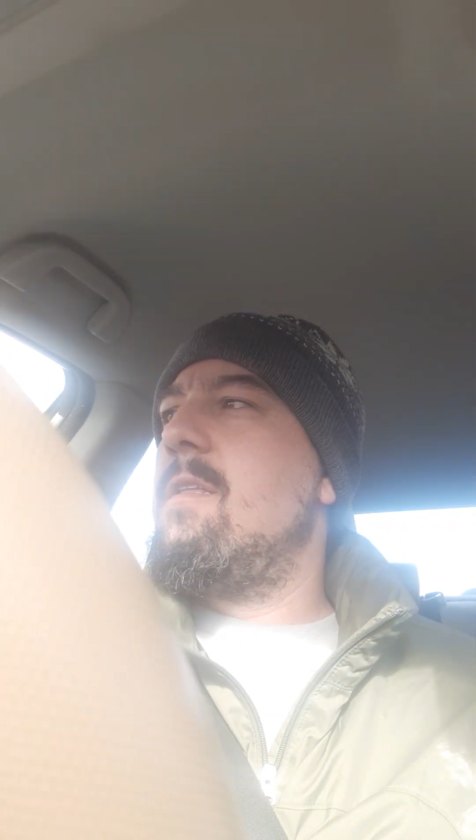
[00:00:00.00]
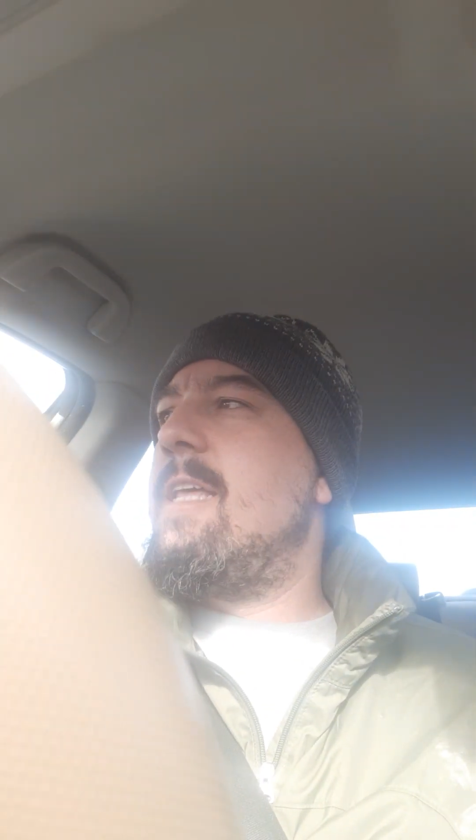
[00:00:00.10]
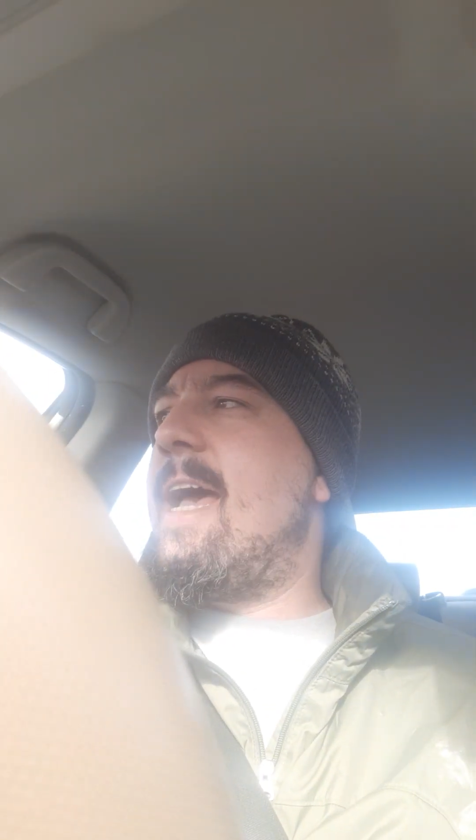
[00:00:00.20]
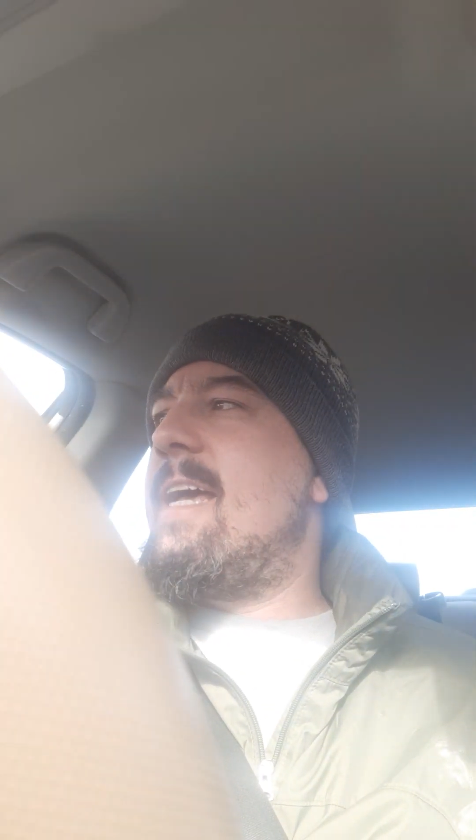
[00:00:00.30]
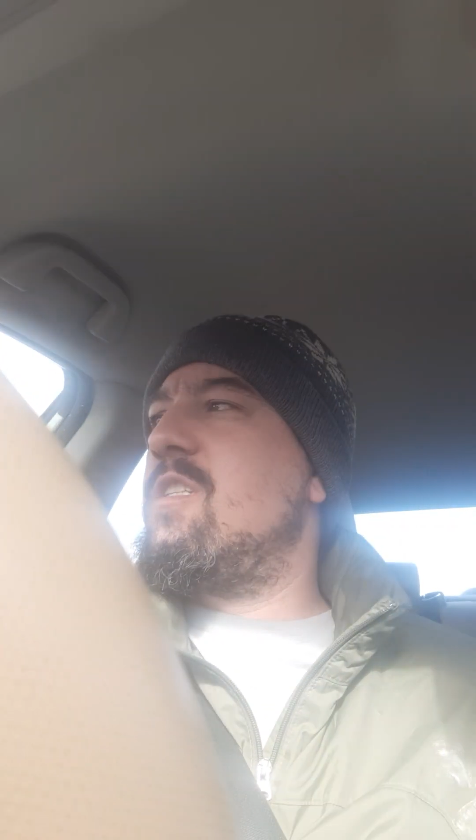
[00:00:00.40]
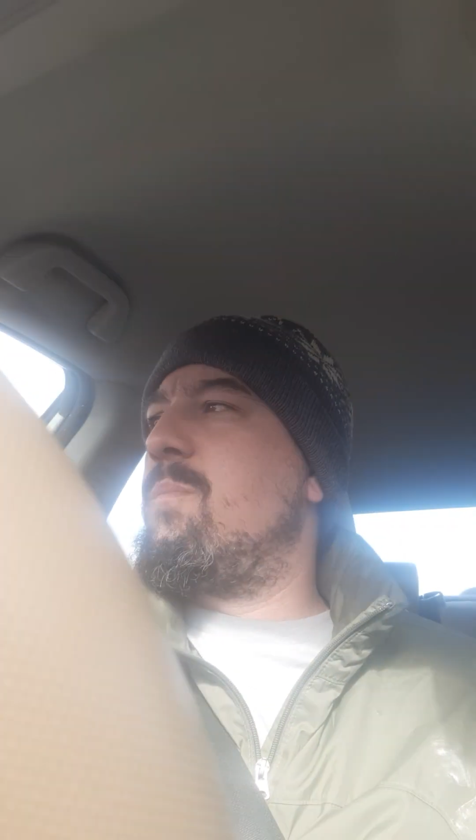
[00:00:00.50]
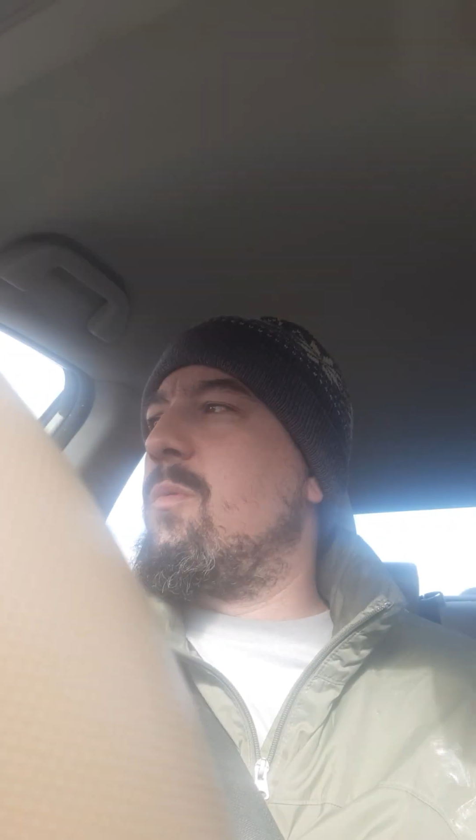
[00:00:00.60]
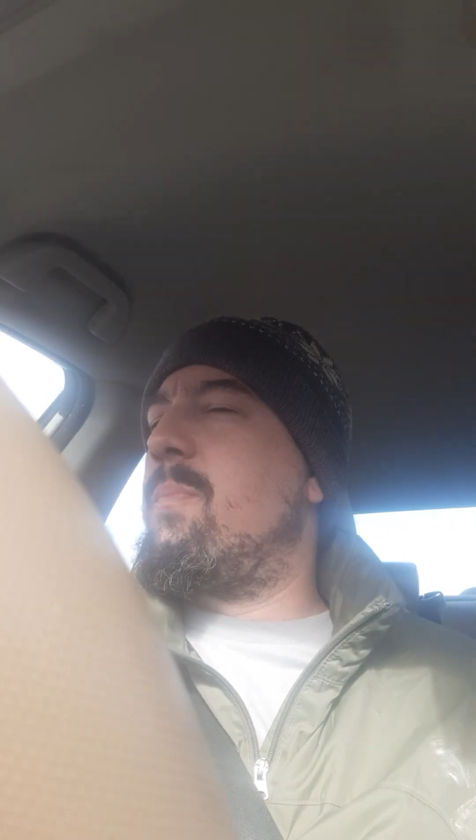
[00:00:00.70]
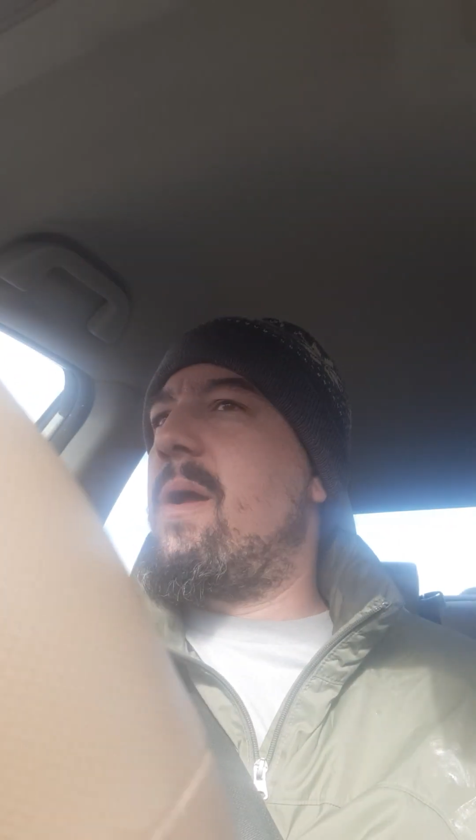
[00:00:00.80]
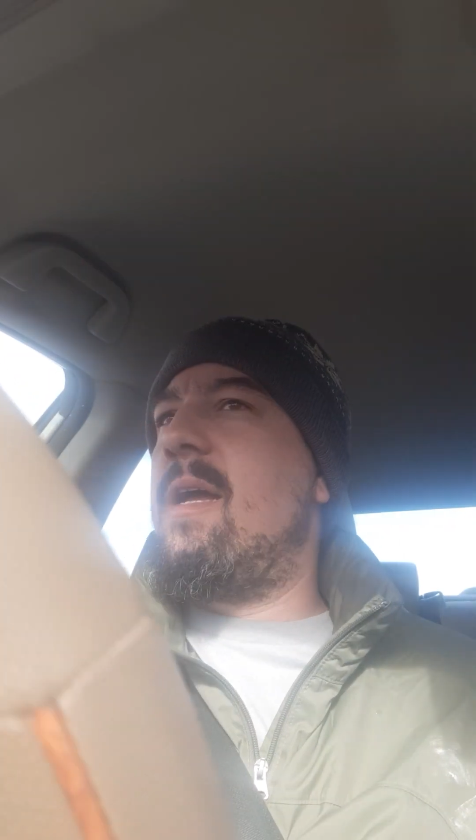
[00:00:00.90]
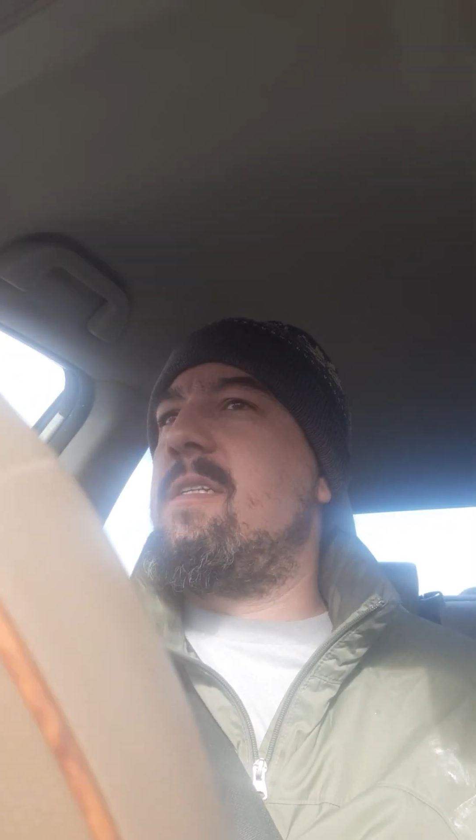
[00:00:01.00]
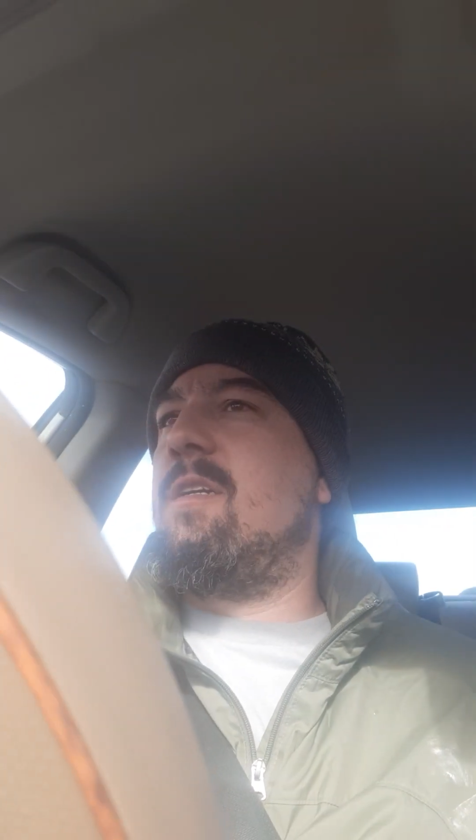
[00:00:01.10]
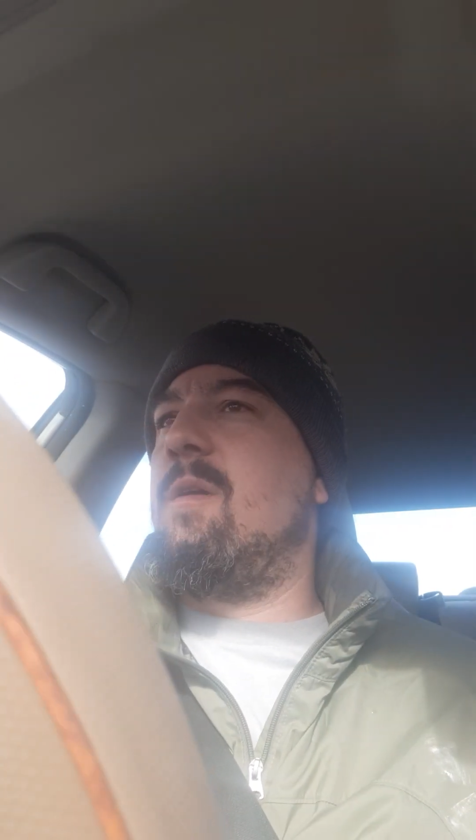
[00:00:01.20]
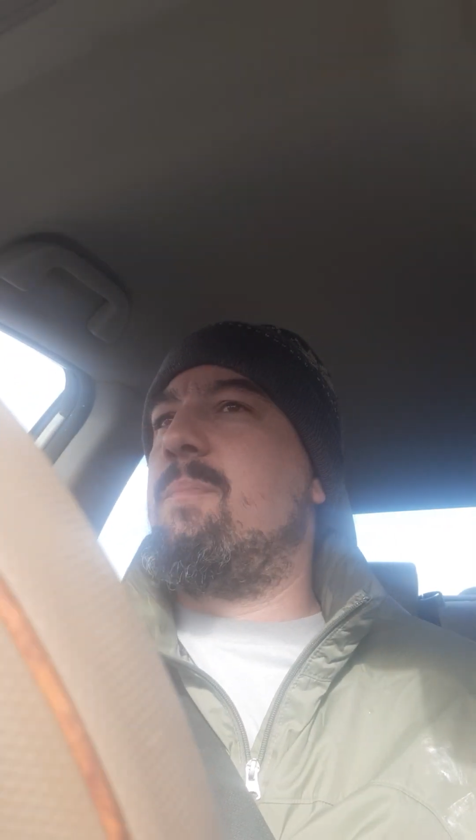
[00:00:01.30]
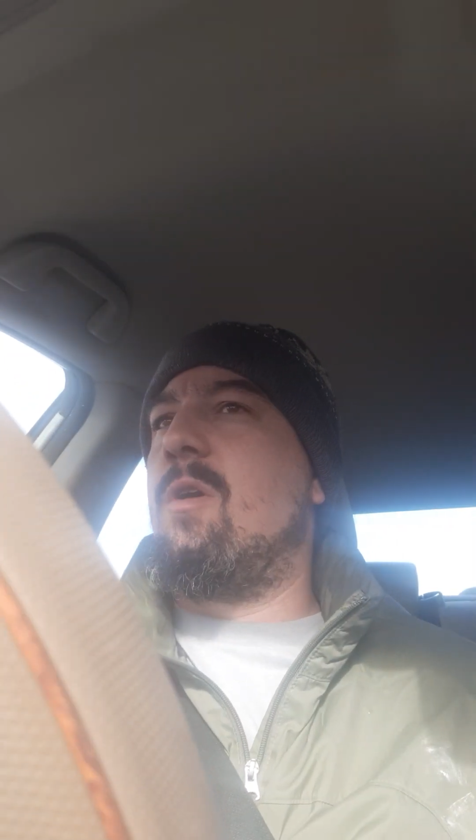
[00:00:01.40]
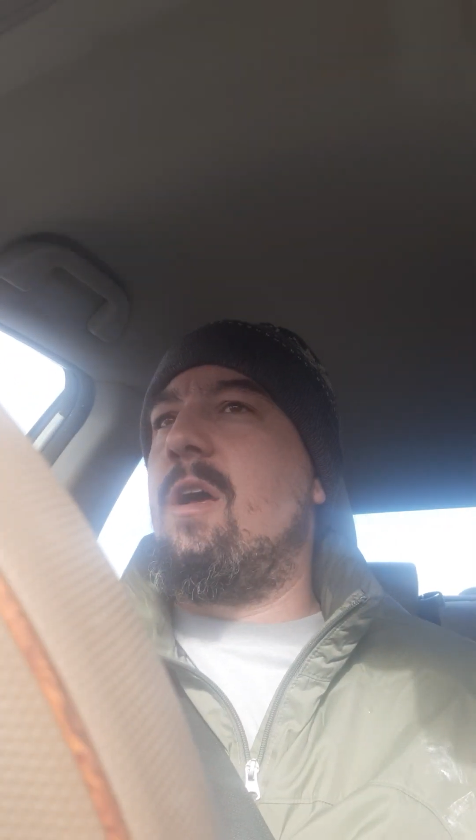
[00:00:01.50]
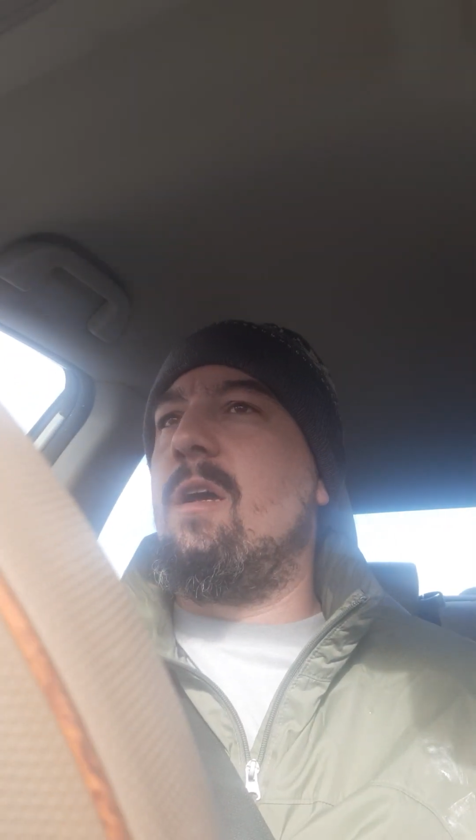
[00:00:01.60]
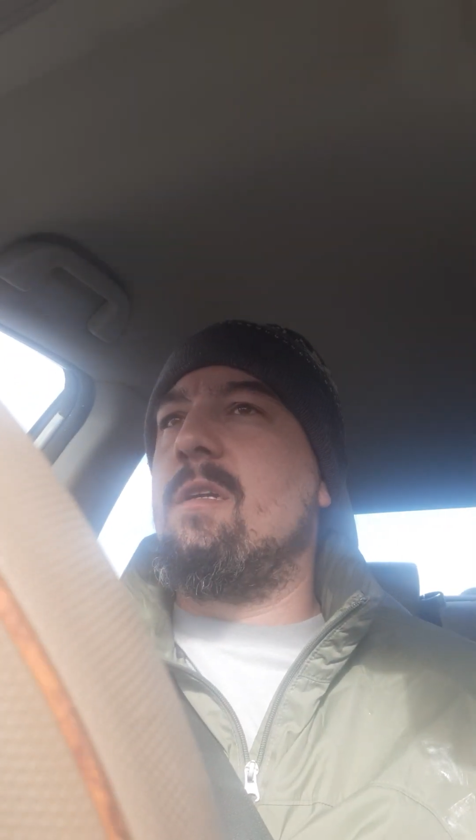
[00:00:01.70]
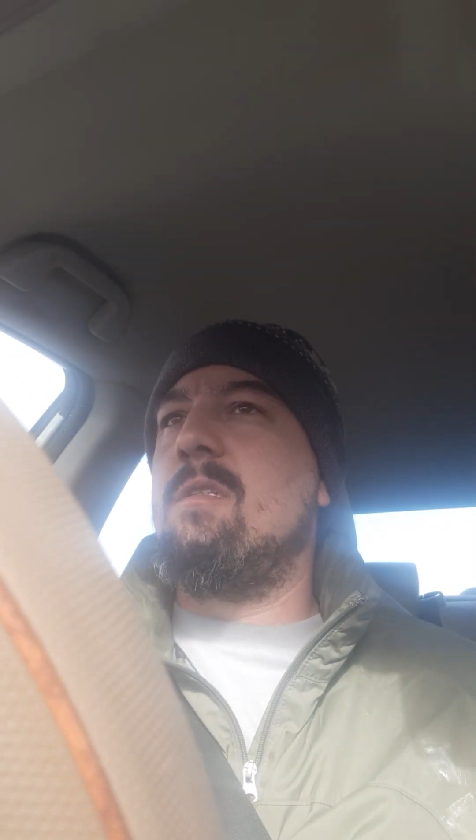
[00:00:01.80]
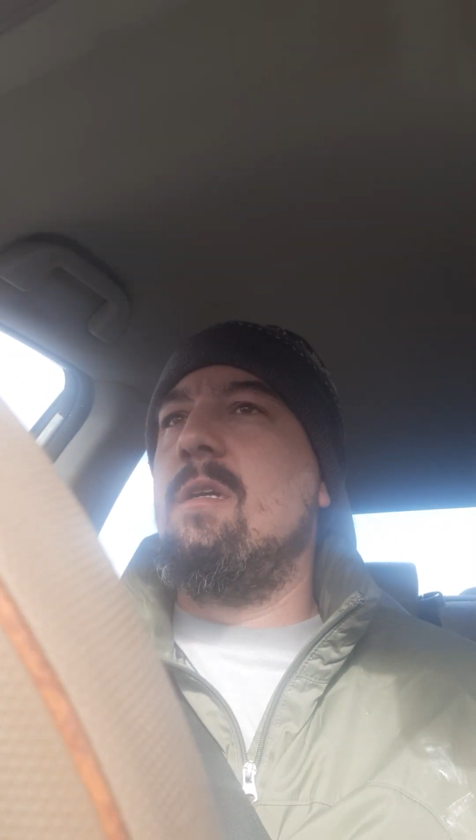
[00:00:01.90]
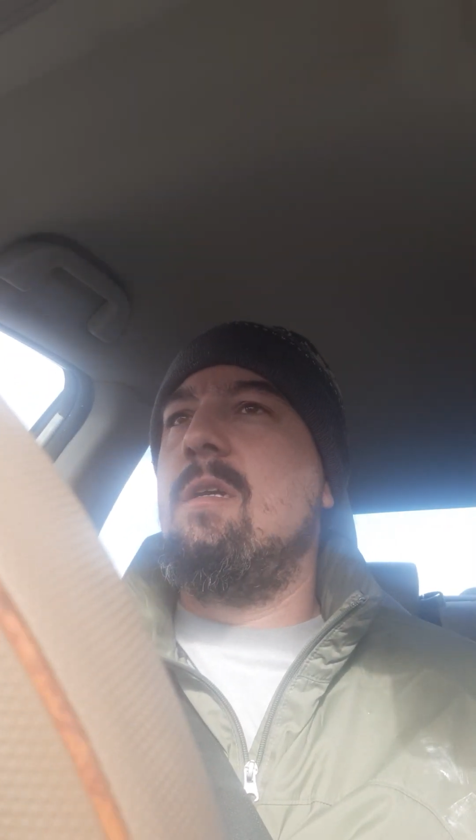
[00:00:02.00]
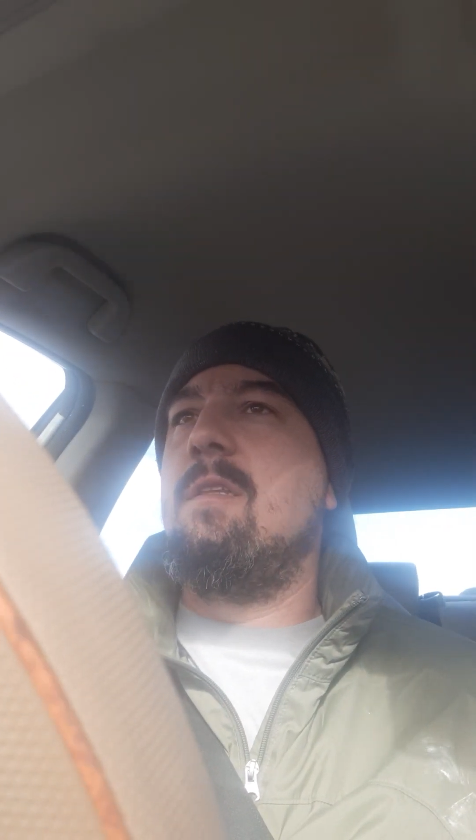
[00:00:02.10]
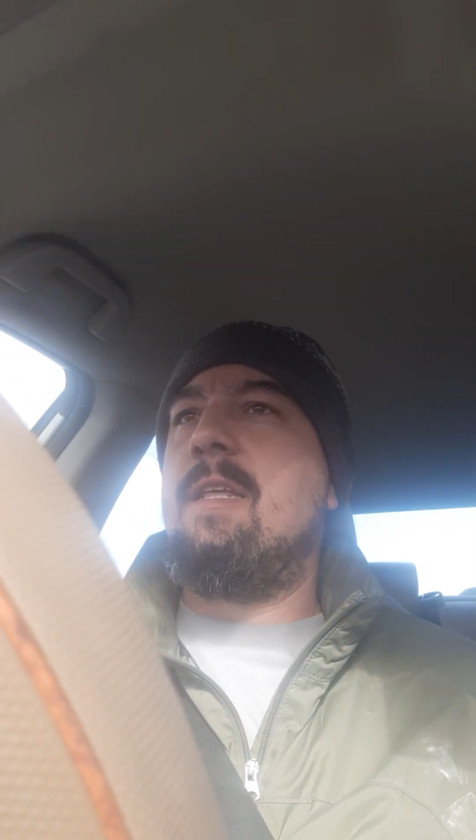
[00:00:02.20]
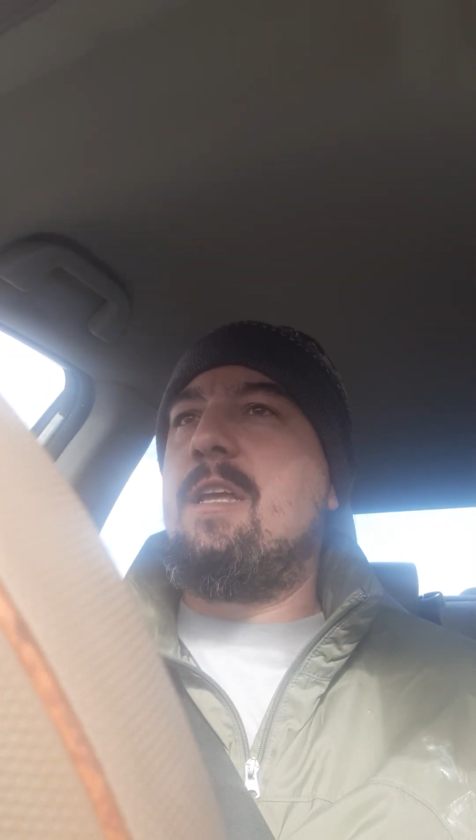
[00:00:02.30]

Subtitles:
that has a proprietary product that